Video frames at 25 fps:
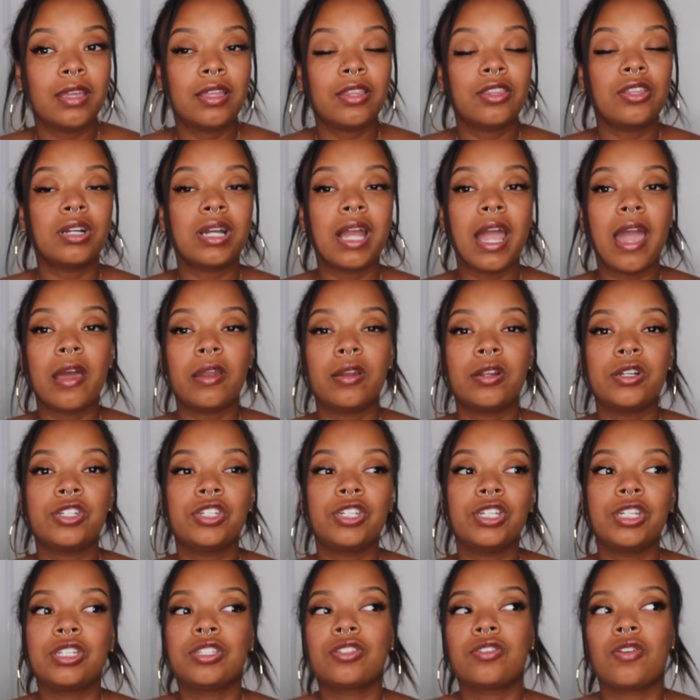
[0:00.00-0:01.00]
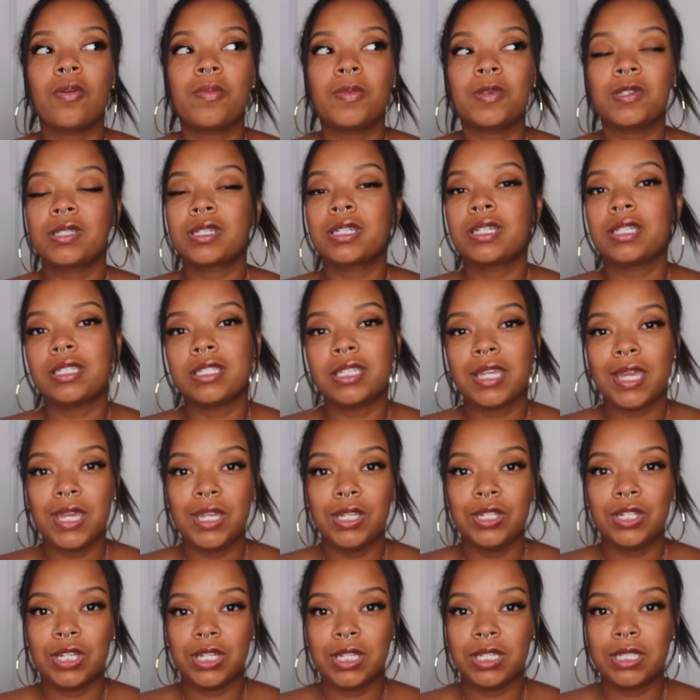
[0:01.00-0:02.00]
Their energy is almost
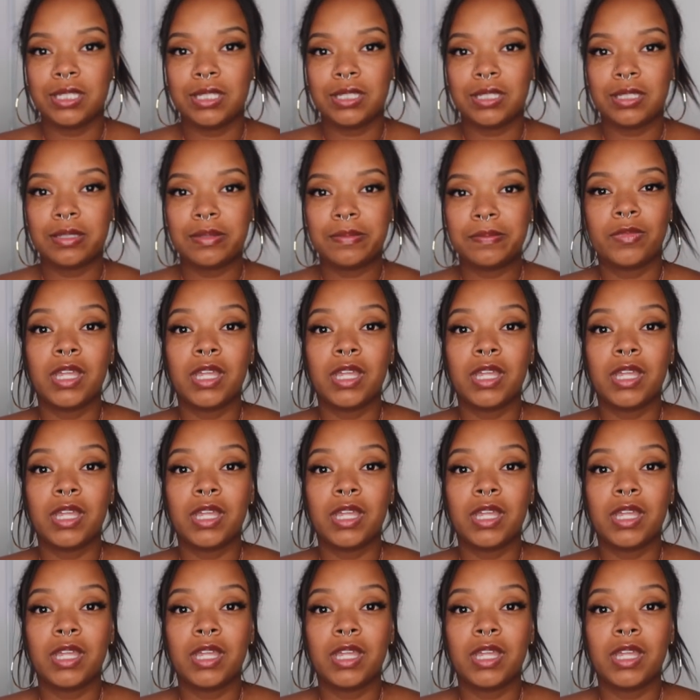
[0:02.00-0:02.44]
contagious.